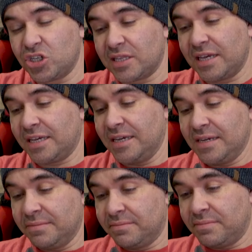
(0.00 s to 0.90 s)
just like,
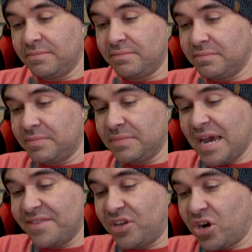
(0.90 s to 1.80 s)

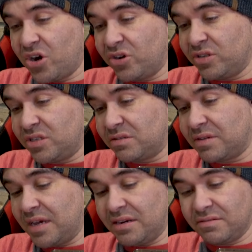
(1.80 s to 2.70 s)
add the cards
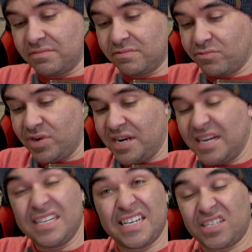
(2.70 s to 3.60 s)
and read
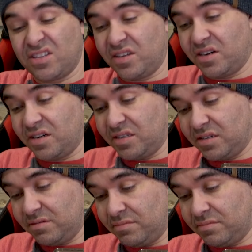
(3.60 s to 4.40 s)
any text on the cards.